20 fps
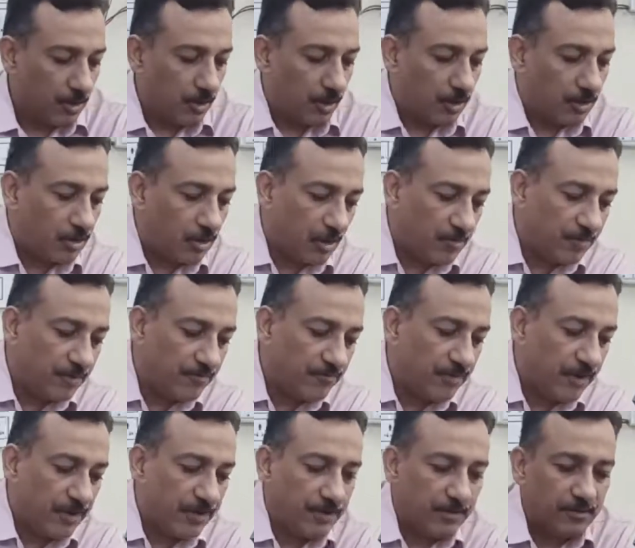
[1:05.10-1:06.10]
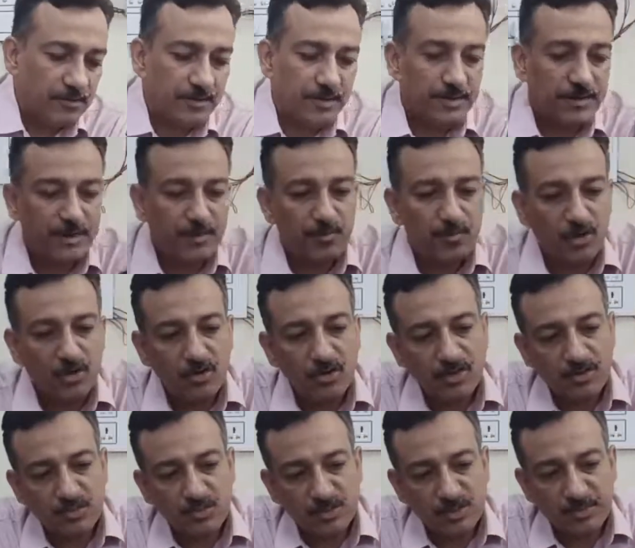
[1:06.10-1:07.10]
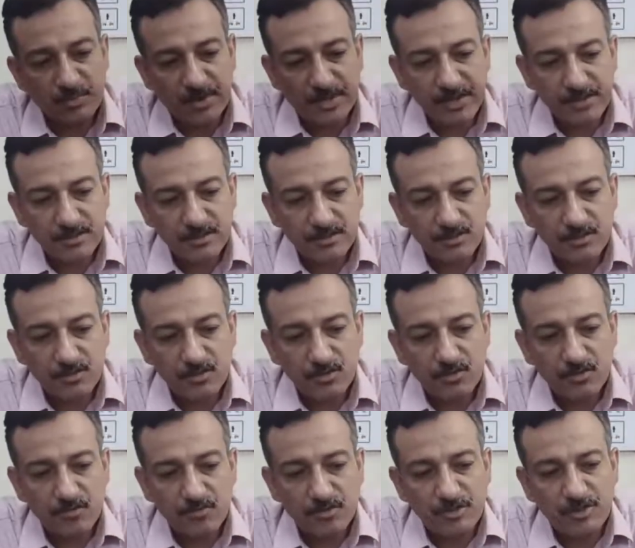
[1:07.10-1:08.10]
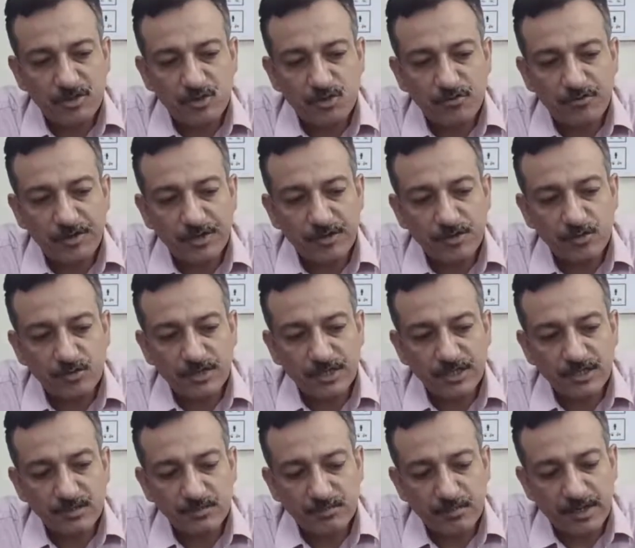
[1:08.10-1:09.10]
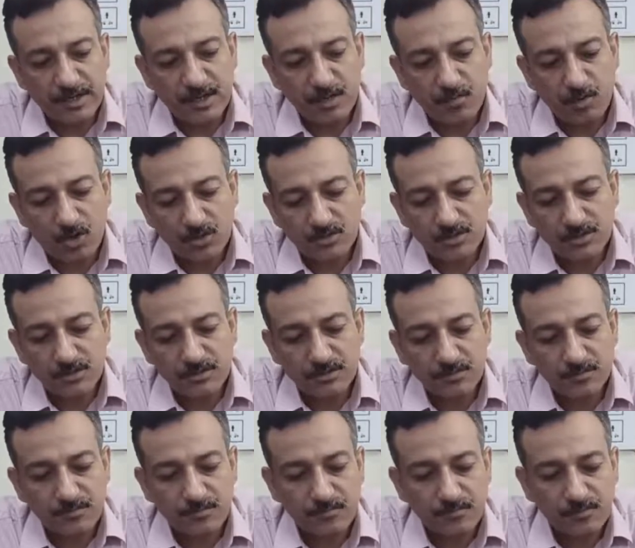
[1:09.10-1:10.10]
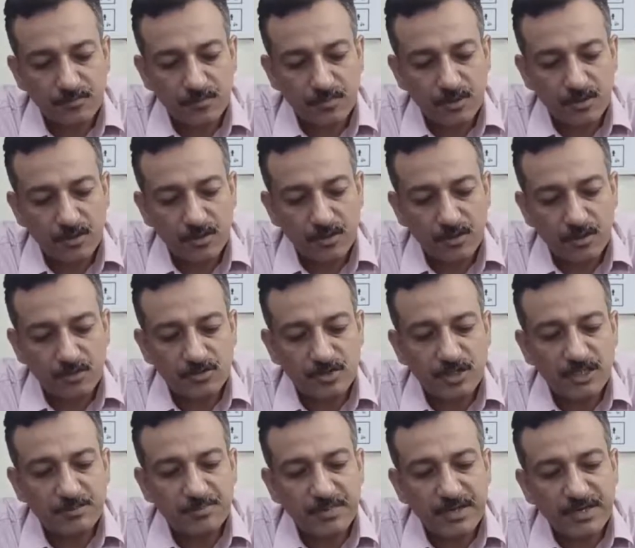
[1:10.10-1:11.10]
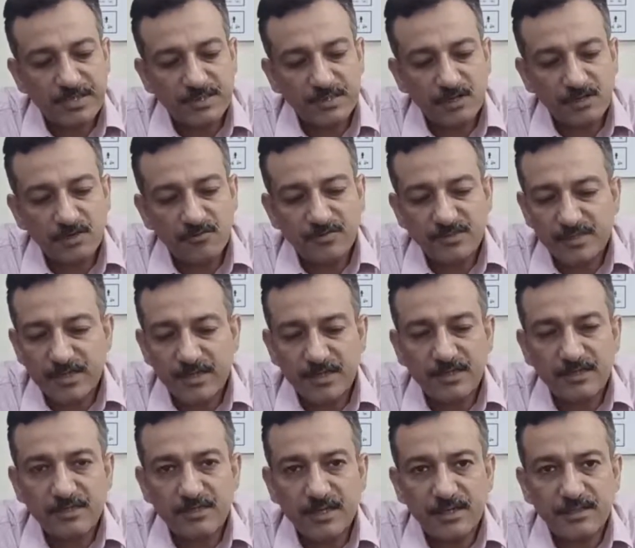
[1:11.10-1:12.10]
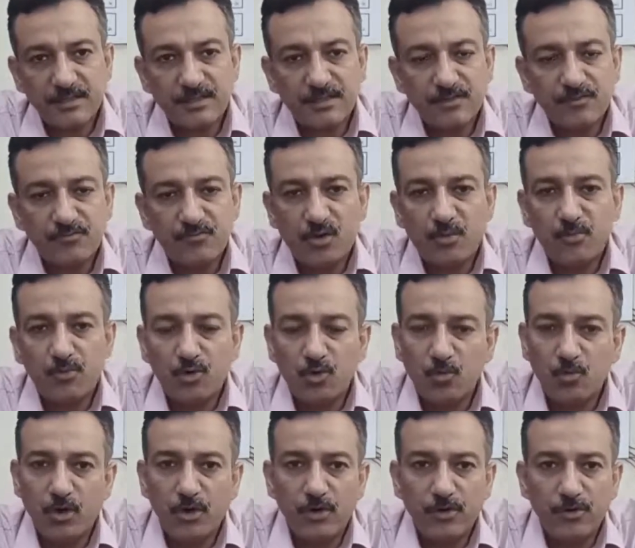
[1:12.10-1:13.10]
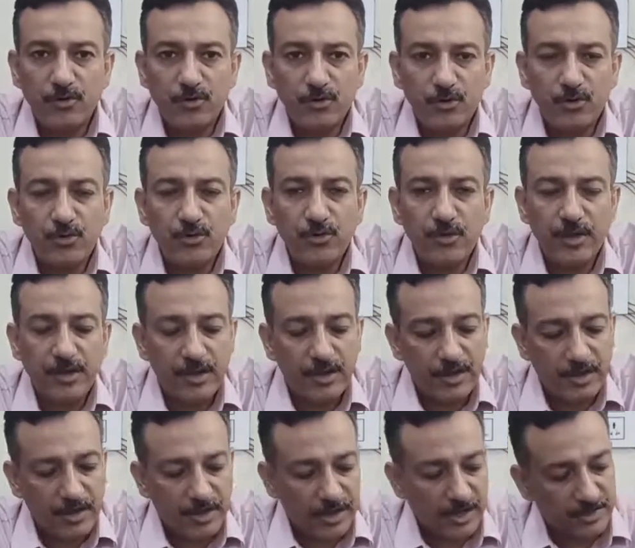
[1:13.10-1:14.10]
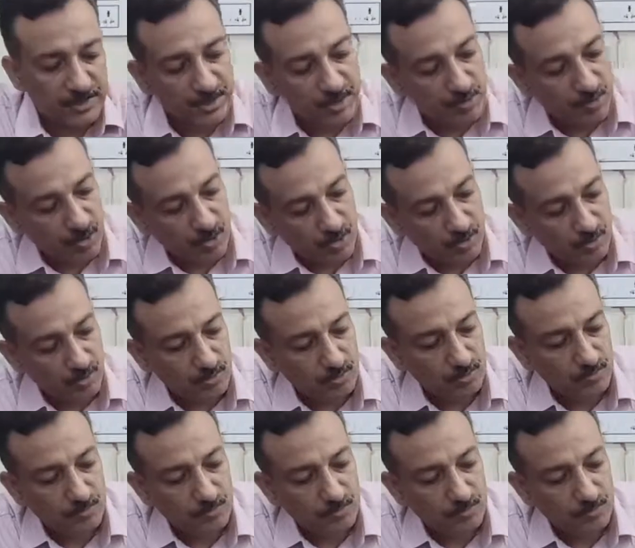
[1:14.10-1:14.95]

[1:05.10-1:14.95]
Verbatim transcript: On top of them, there are modular switch plates which do fit to these metal boxes. Now, these plates are of standard sizes from 2 module to 18 module.